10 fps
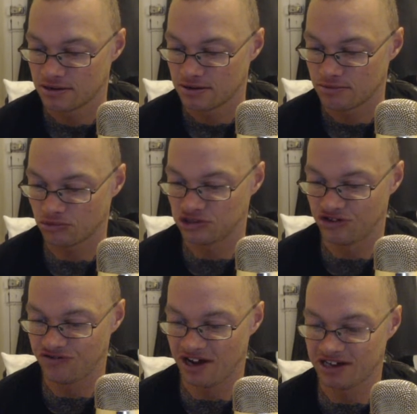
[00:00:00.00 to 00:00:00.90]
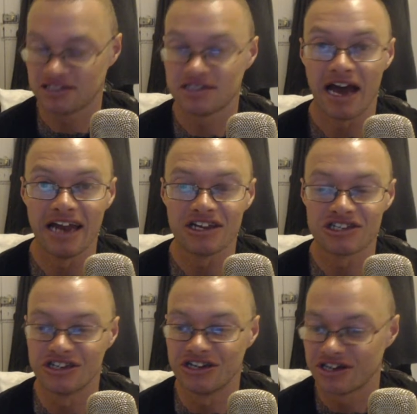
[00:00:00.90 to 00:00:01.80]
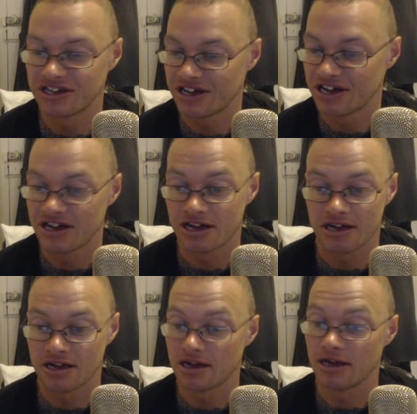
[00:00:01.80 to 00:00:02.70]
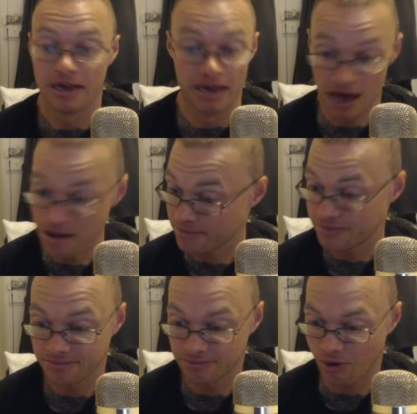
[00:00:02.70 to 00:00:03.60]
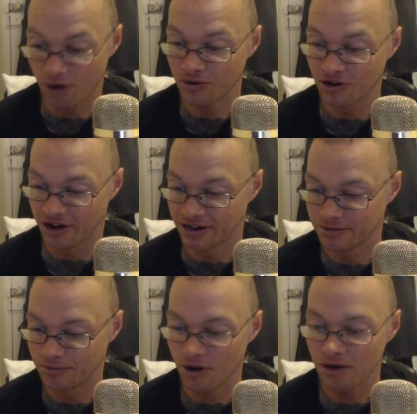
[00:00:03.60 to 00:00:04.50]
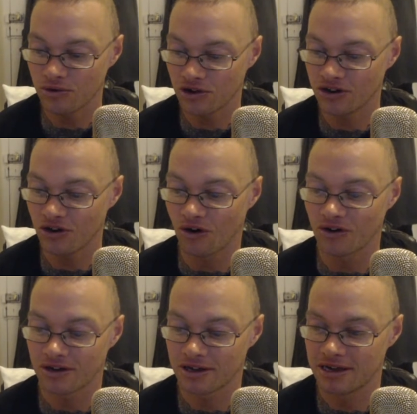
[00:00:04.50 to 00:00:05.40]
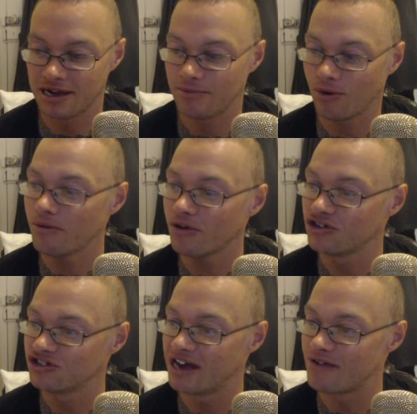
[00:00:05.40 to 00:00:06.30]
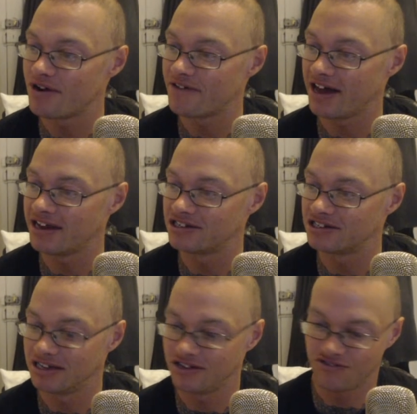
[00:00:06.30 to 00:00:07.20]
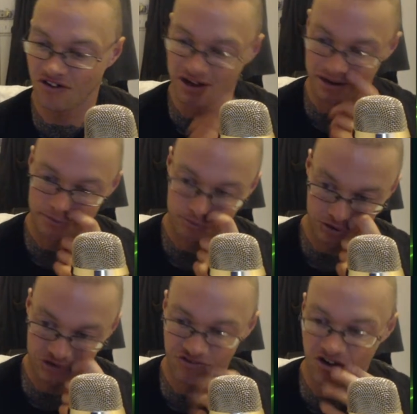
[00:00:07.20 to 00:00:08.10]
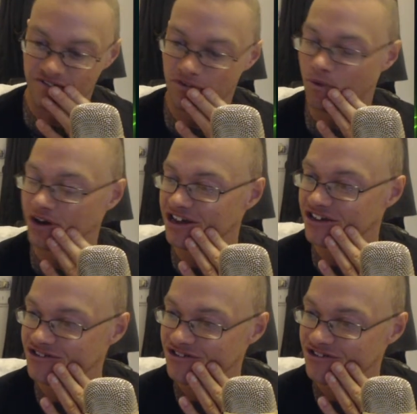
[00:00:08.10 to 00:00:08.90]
What's his face? Henderson. Yep. Why wouldn't I? Why would I not keep... Why would I just get rid of Henderson? He's fine. He's fine for what he is.